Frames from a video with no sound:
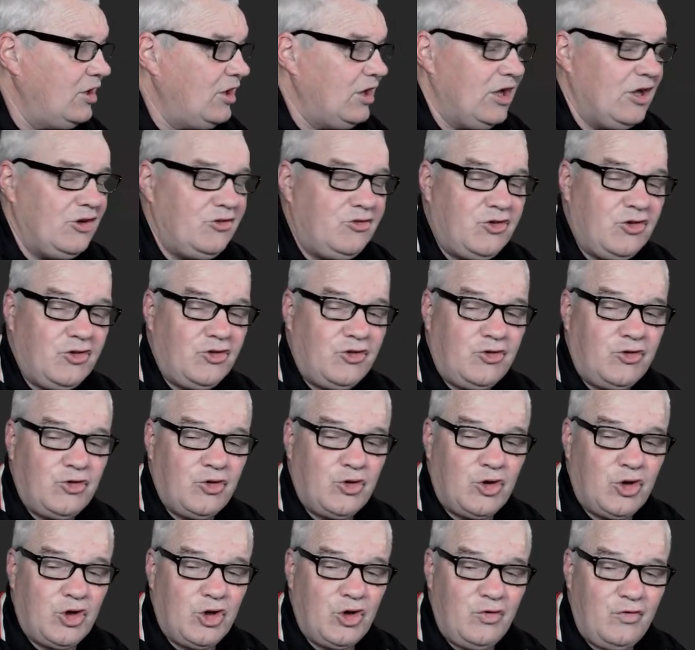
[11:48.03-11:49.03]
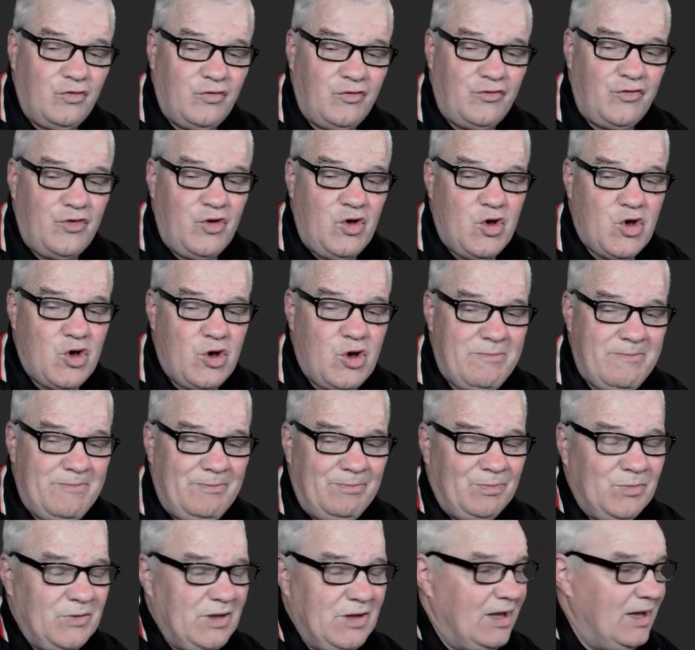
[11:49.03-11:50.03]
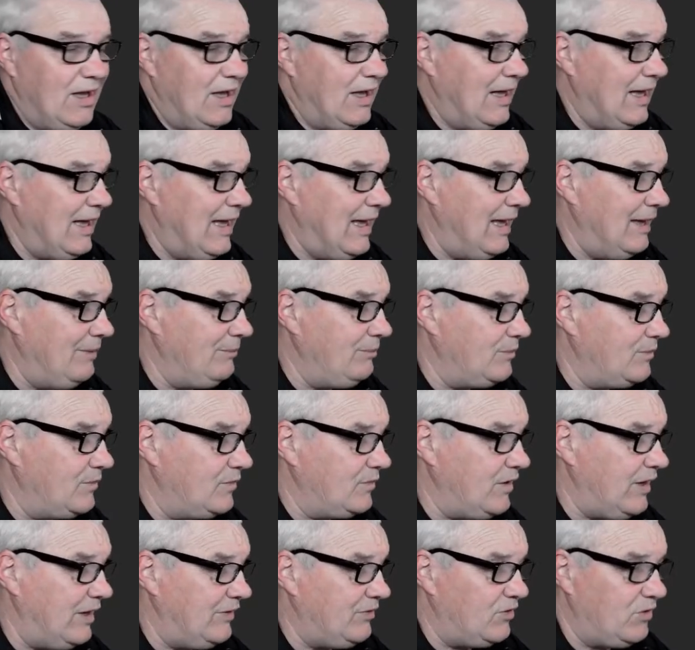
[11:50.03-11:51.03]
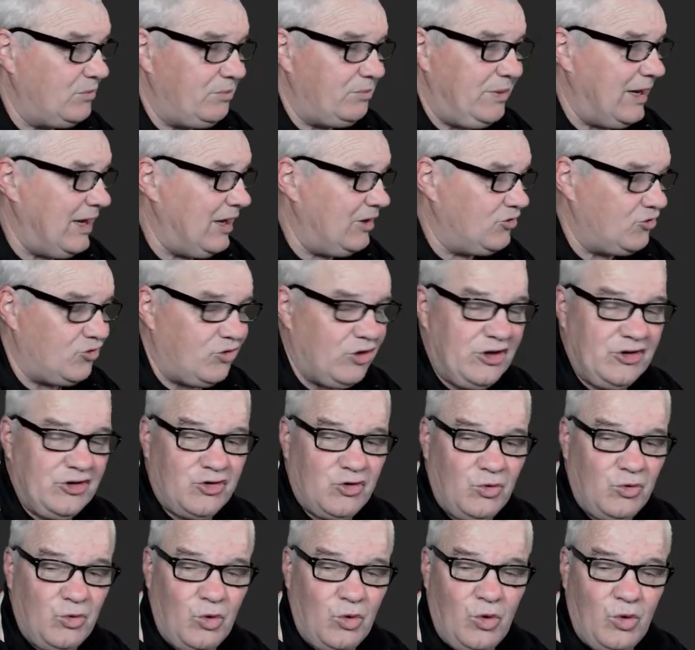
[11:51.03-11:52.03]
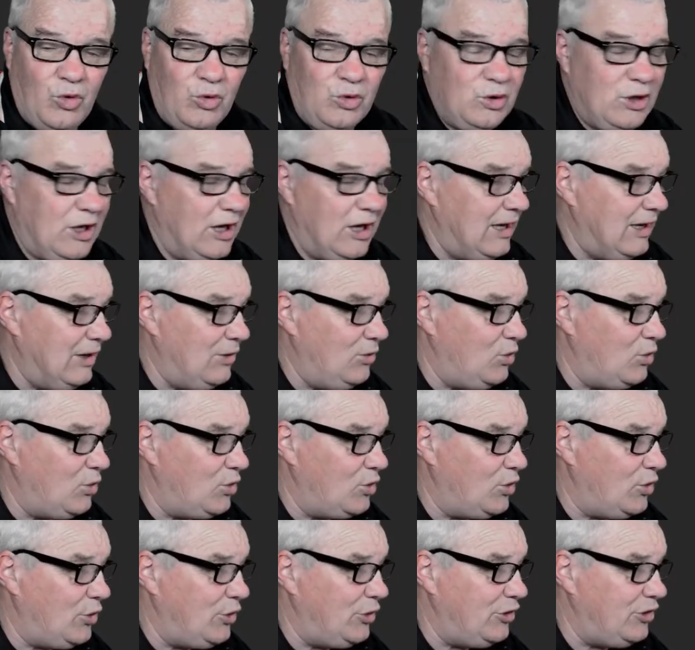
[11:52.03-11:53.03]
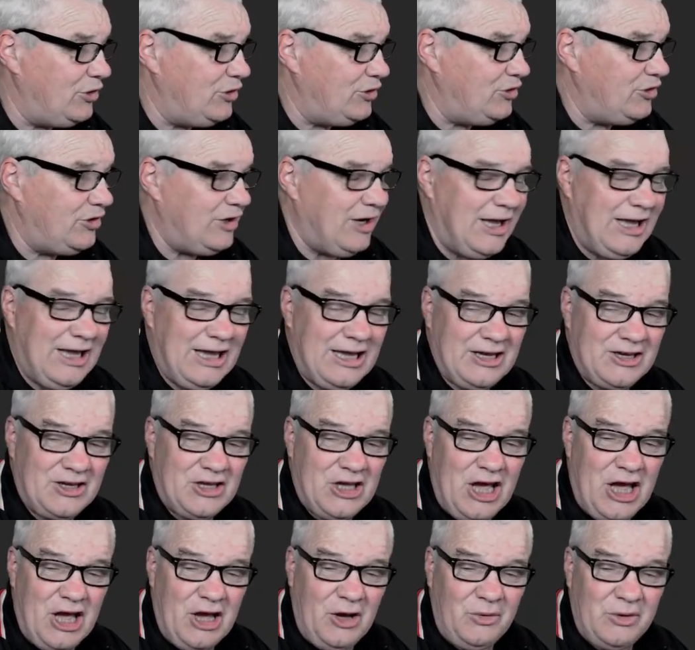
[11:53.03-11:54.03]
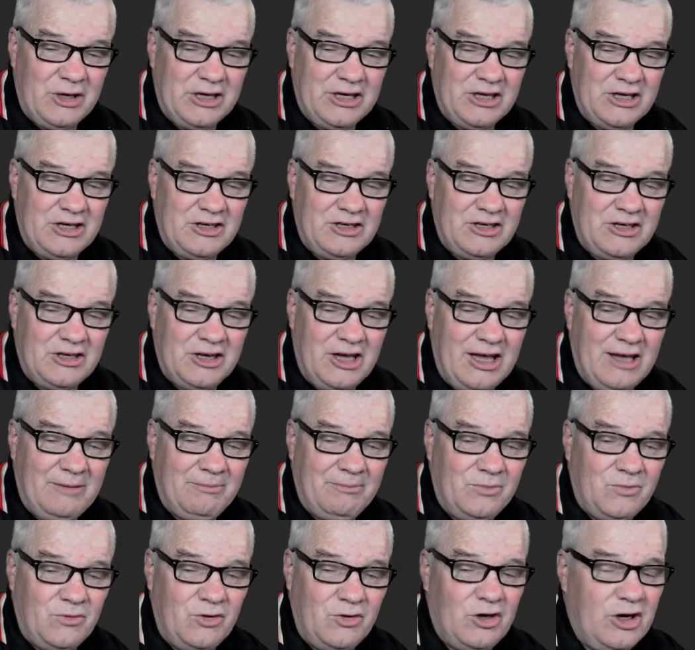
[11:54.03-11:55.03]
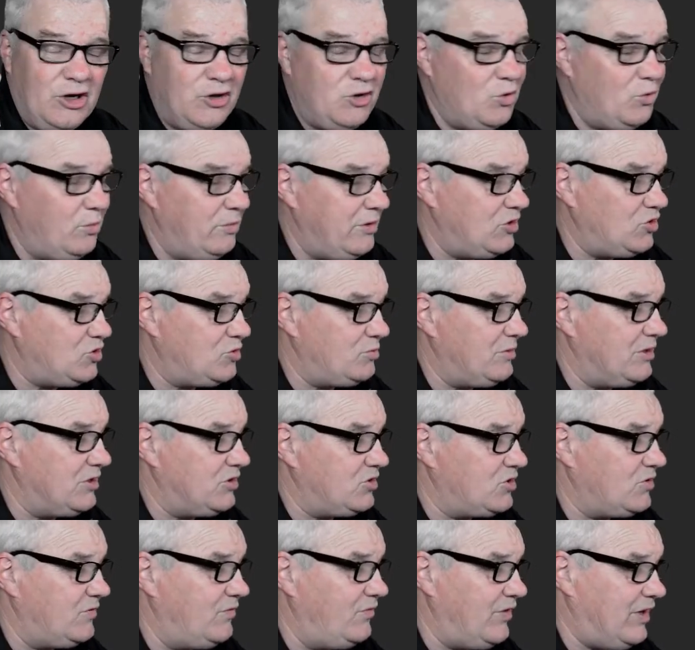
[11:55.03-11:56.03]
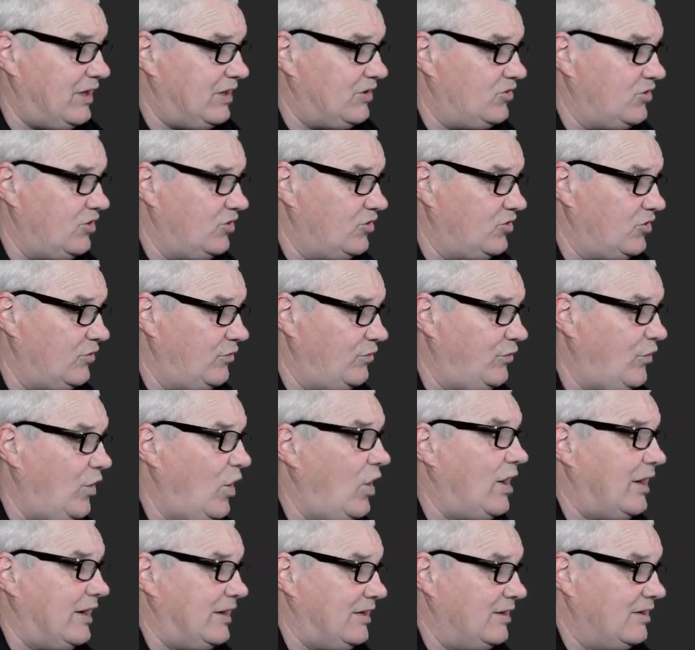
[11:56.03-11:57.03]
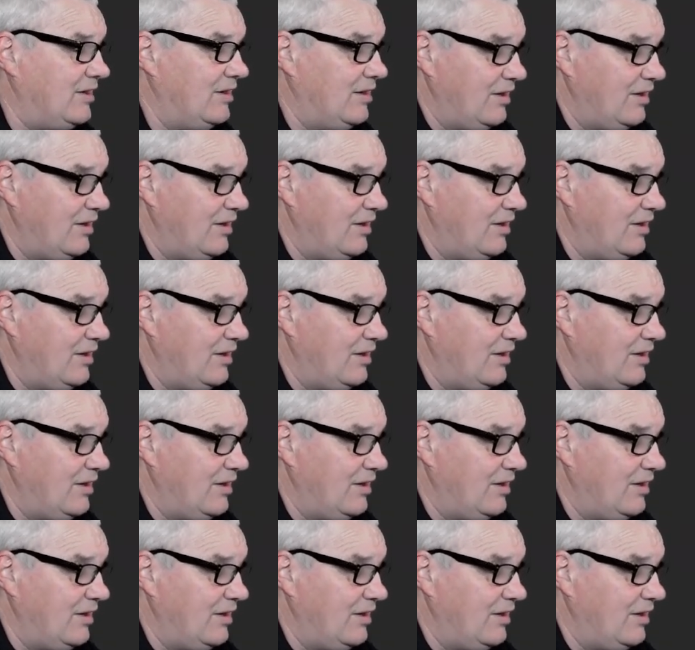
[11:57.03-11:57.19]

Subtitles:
just to confirm that the boundaries are all good and going, and your measurements and vectors are fine.